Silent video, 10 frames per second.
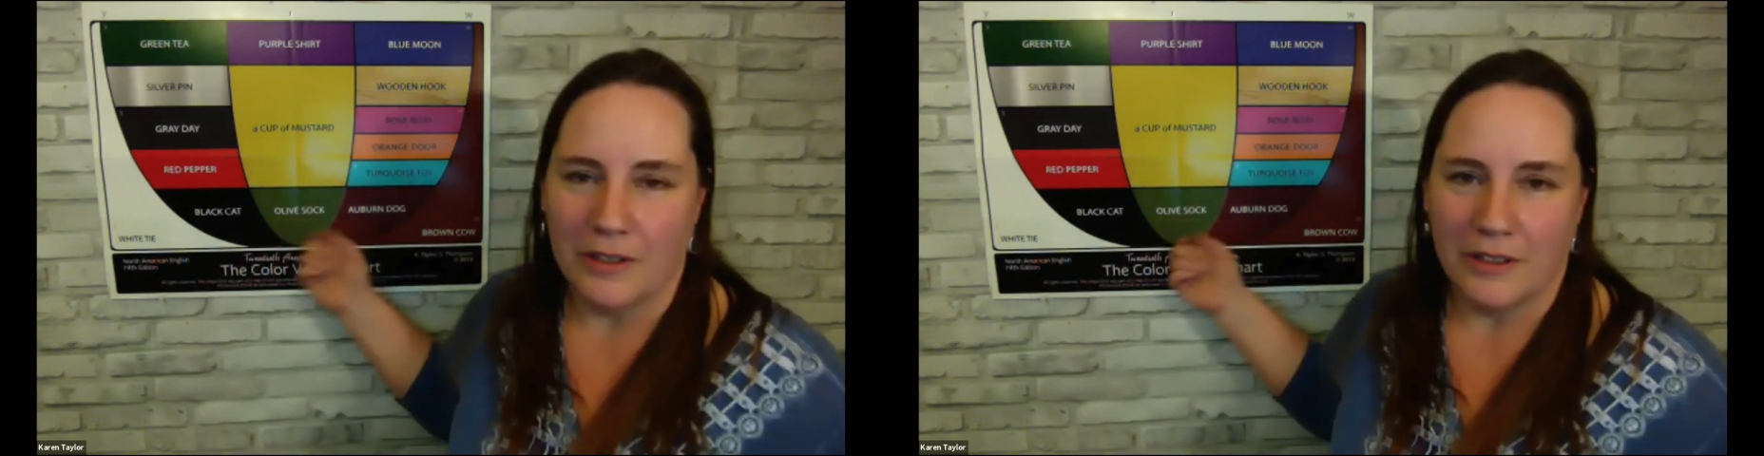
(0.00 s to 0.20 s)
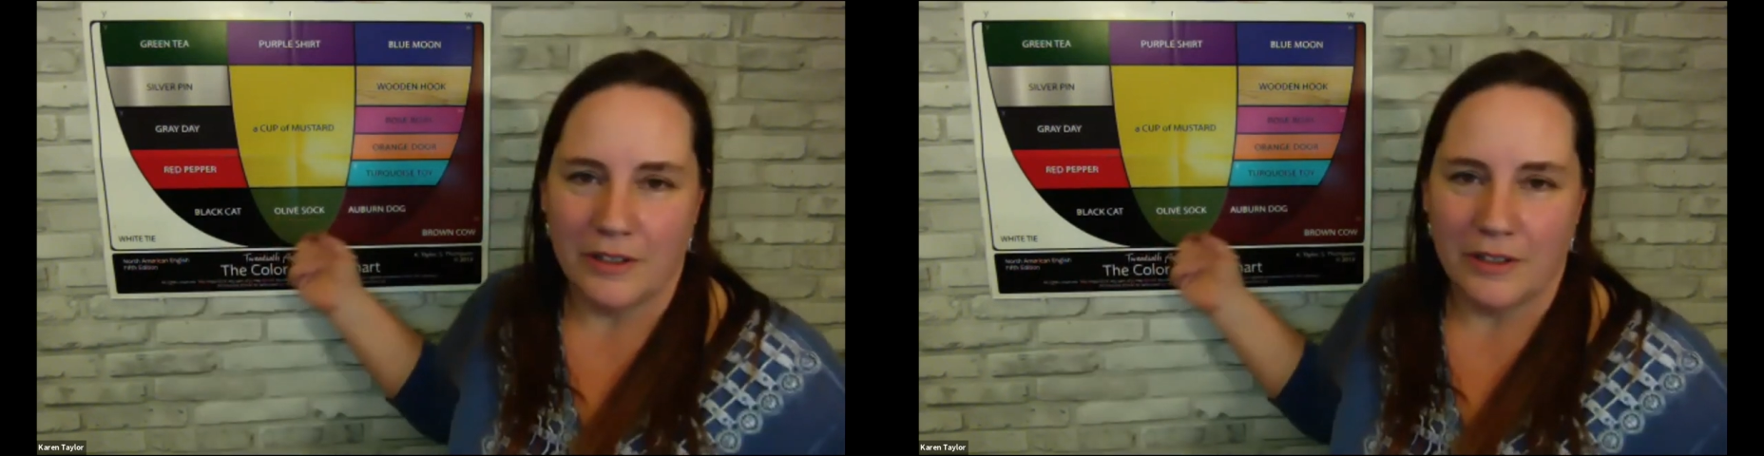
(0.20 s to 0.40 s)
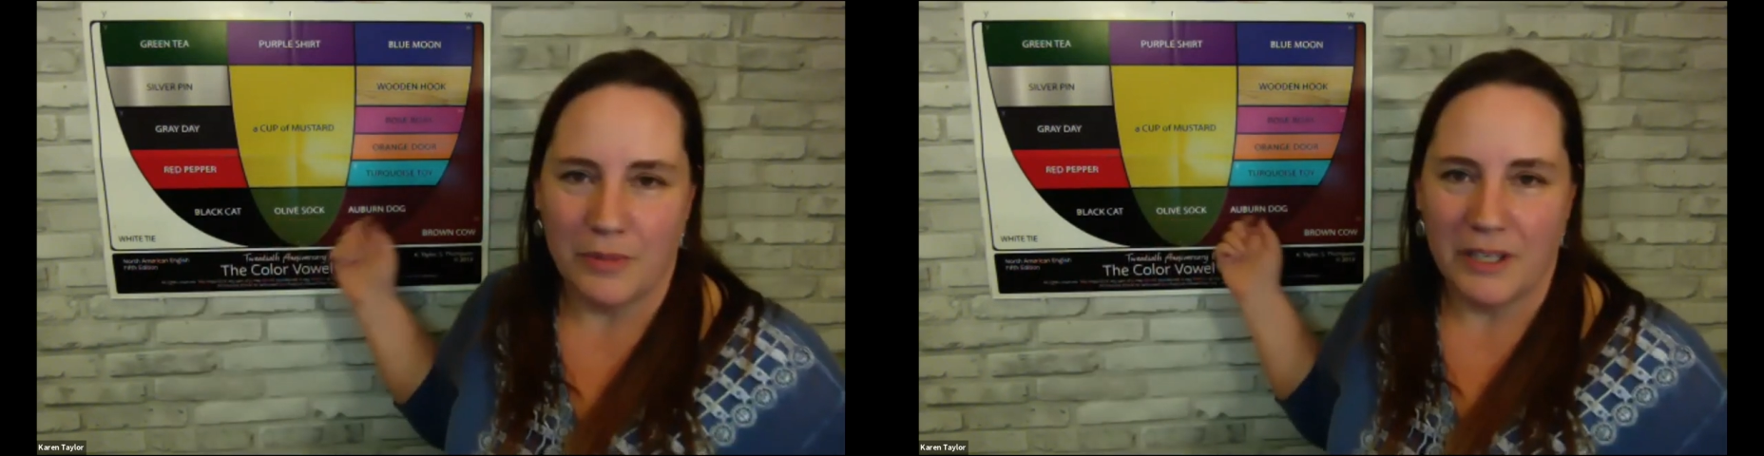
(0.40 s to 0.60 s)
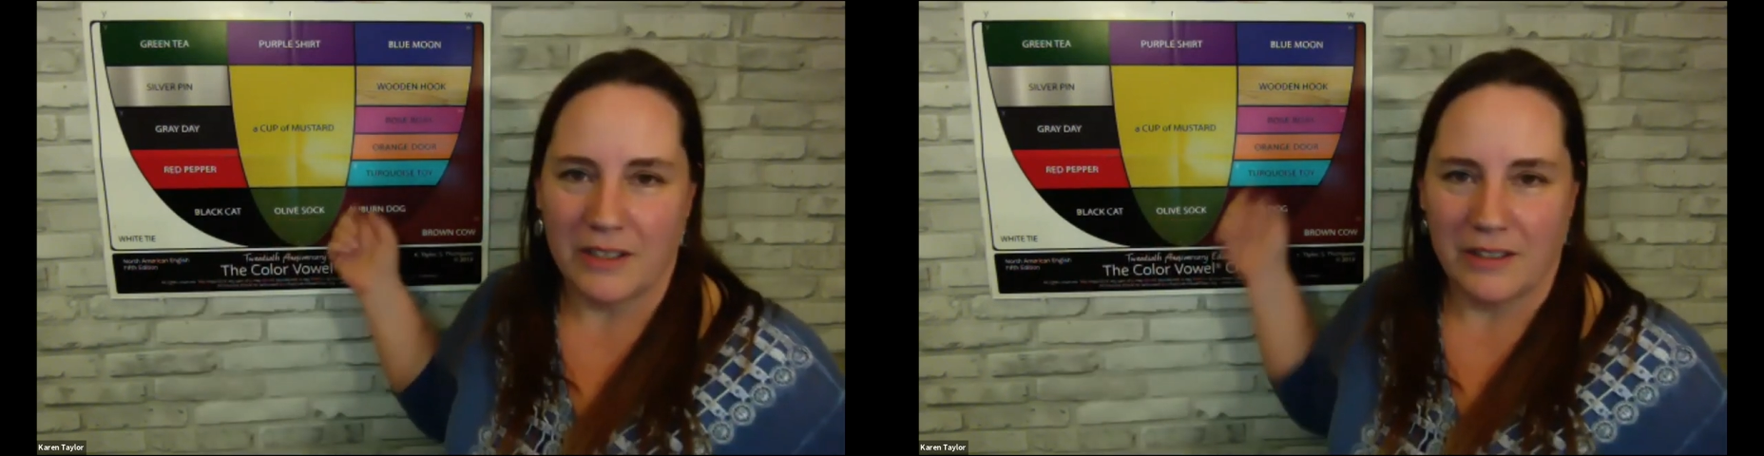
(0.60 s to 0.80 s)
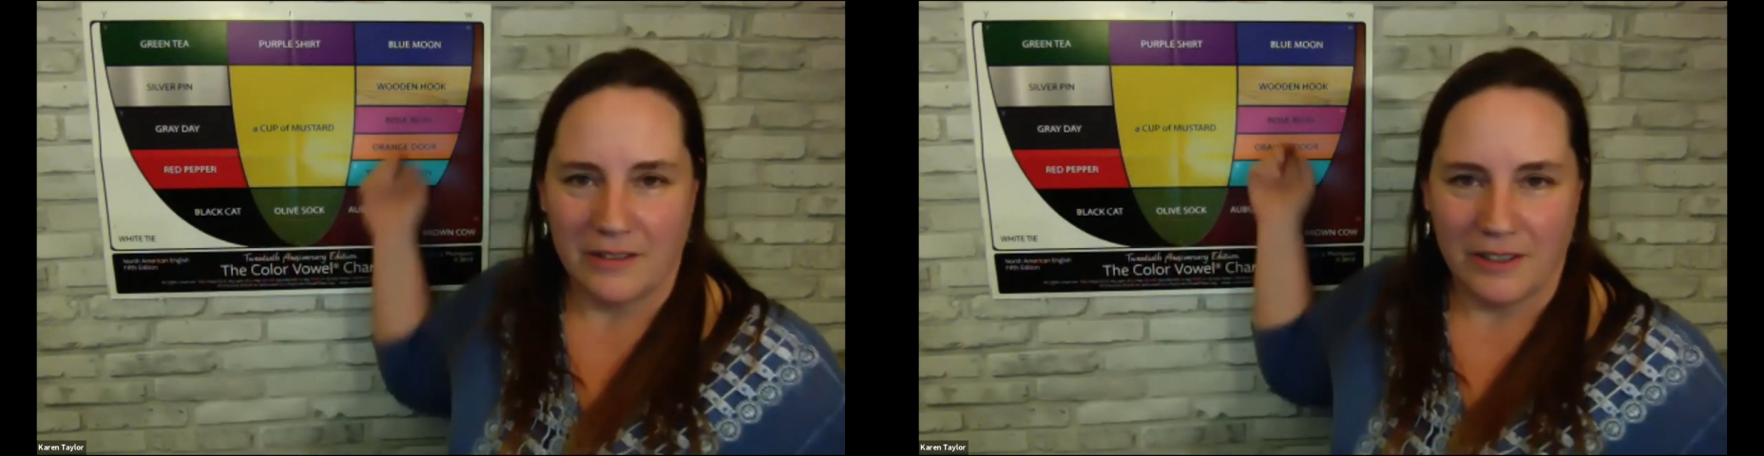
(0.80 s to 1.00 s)
You can pick
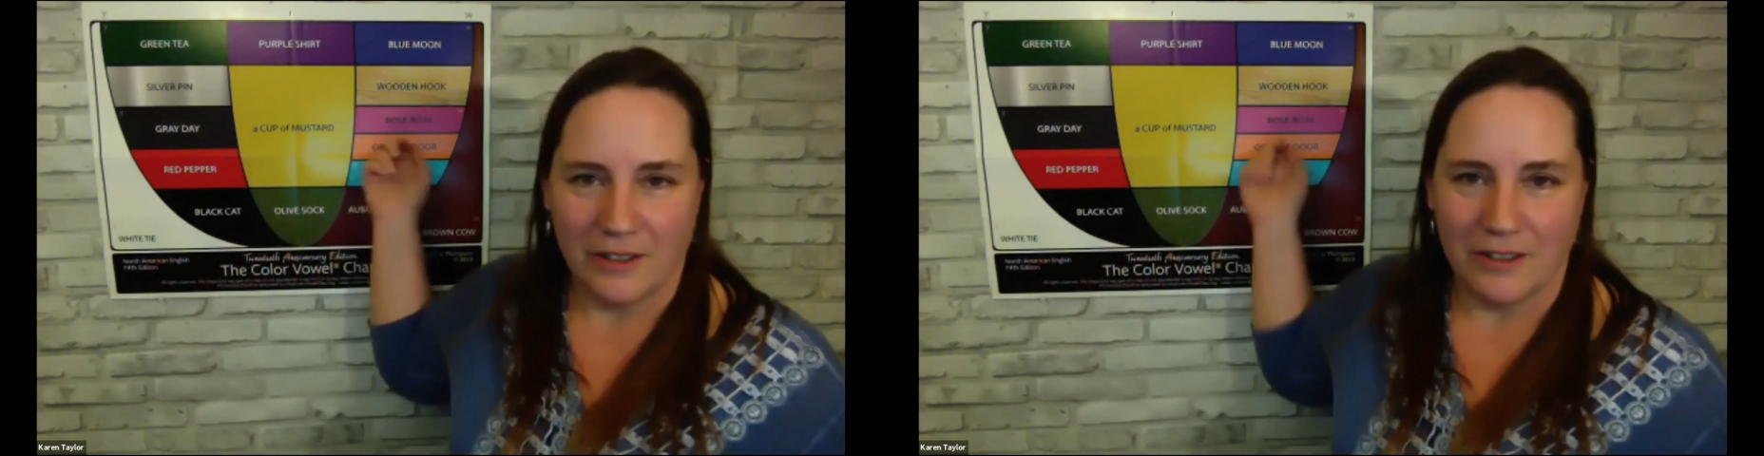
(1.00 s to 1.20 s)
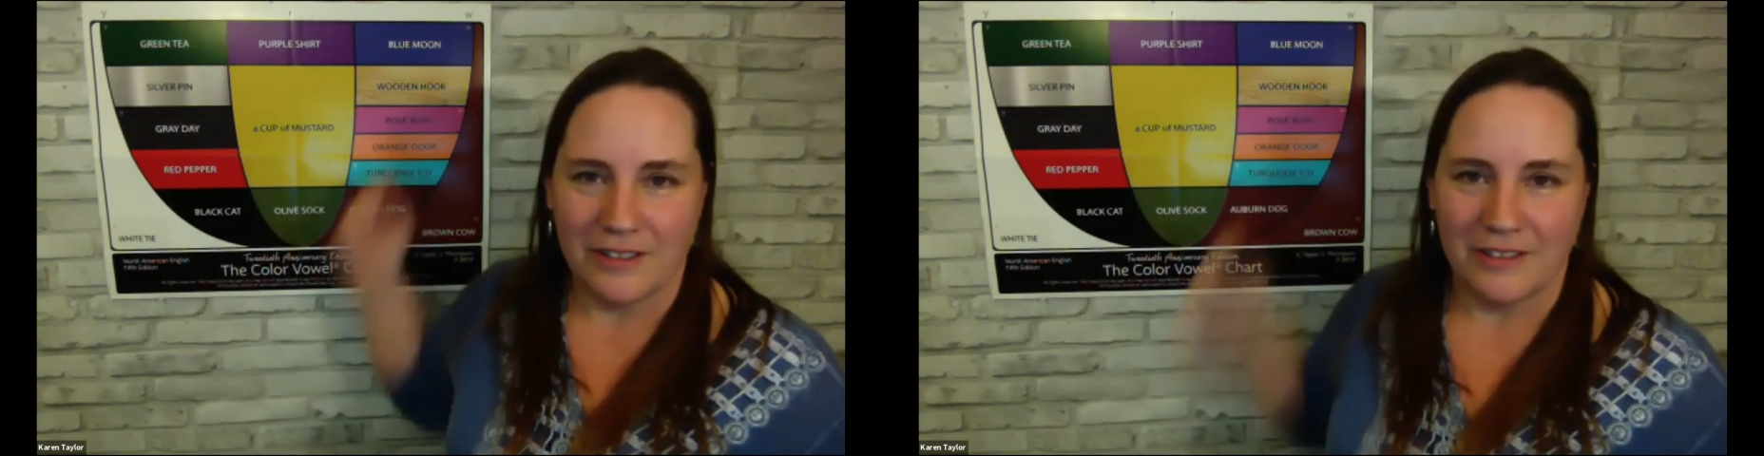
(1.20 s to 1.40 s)
your,